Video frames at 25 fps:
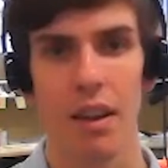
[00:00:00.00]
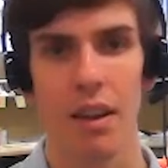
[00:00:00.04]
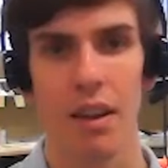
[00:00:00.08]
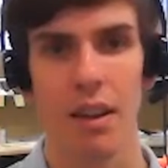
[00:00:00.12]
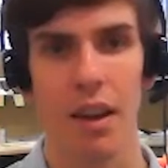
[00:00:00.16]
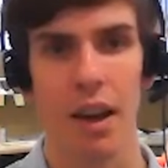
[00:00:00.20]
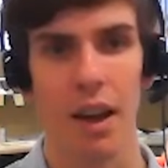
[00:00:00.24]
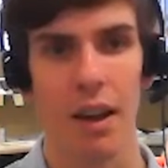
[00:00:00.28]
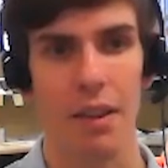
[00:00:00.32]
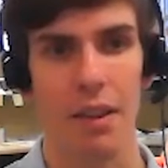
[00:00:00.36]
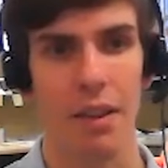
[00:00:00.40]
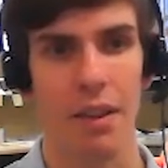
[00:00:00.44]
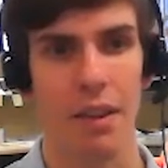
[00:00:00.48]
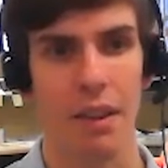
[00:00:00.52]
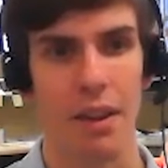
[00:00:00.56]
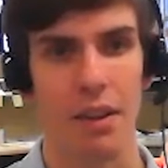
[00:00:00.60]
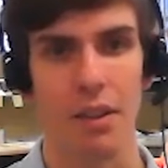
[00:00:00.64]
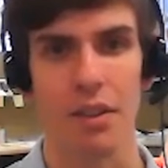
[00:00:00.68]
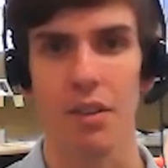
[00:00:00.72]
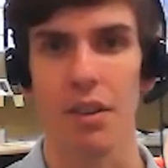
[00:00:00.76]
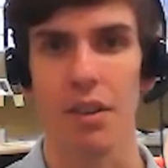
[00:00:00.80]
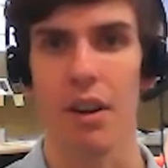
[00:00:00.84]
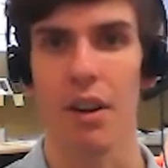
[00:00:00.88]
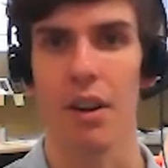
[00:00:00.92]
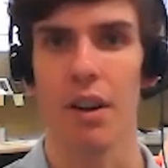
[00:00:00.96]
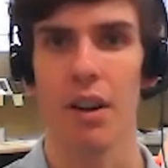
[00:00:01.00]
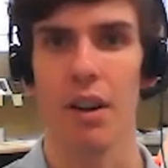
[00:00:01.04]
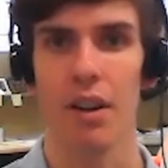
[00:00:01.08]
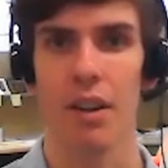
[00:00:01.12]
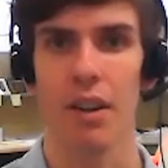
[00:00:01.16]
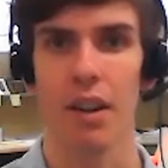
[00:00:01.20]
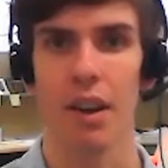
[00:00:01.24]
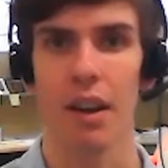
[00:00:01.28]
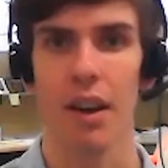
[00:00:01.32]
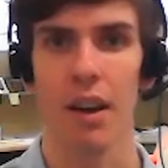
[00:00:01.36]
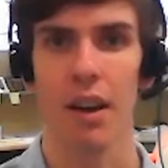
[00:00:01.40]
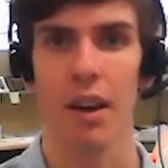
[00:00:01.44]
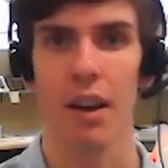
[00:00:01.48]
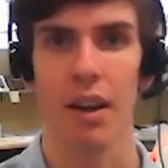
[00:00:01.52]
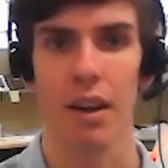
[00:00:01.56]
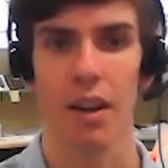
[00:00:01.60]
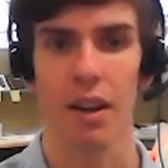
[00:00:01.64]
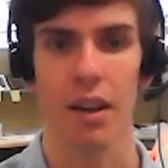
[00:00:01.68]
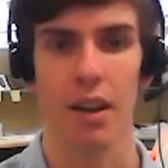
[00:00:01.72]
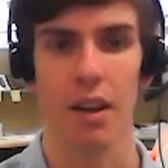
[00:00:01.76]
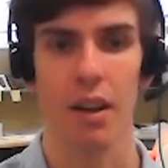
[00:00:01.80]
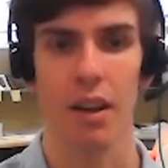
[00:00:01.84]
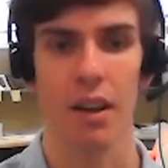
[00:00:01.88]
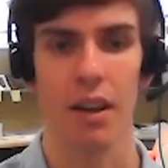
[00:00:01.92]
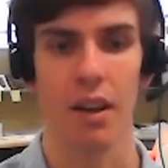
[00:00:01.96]
I think so, yeah.
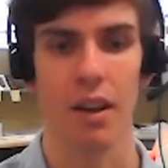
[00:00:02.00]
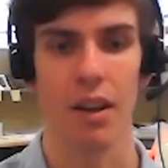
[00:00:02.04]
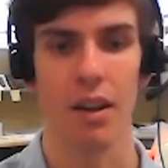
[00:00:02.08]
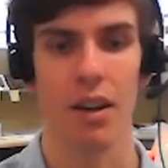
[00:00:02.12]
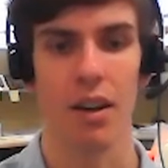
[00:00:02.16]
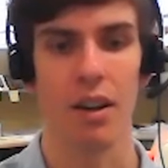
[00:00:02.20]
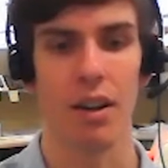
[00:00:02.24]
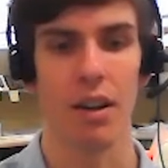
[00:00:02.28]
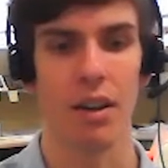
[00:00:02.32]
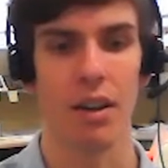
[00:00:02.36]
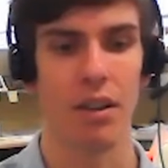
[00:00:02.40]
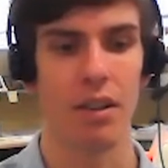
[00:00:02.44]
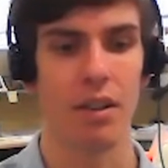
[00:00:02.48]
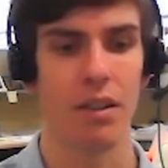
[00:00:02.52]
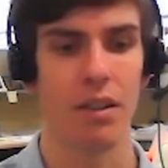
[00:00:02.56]
A